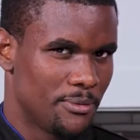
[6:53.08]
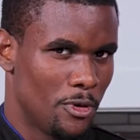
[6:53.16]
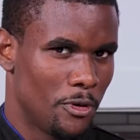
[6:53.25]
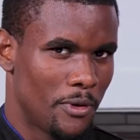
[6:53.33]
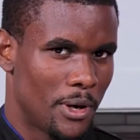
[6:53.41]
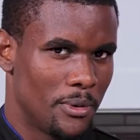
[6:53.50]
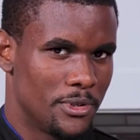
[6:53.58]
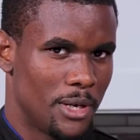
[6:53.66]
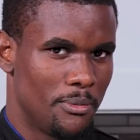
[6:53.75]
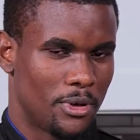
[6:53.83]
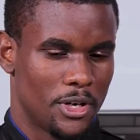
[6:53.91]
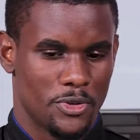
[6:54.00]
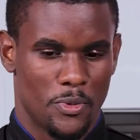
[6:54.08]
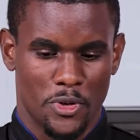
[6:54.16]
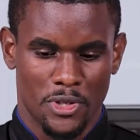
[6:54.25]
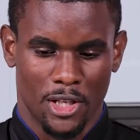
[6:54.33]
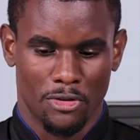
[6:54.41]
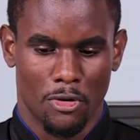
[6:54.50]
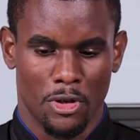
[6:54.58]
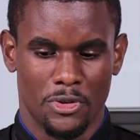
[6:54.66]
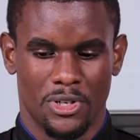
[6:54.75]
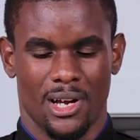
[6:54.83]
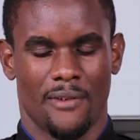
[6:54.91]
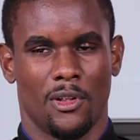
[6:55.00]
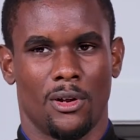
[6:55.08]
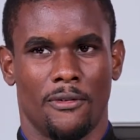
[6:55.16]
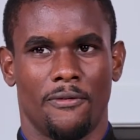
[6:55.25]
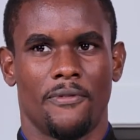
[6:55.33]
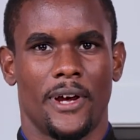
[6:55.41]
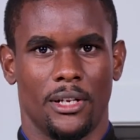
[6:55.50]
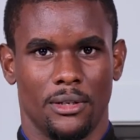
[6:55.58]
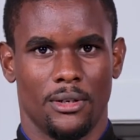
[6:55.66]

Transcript: move, I would say, because when you start to roll out, you're gonna have a lot of fight.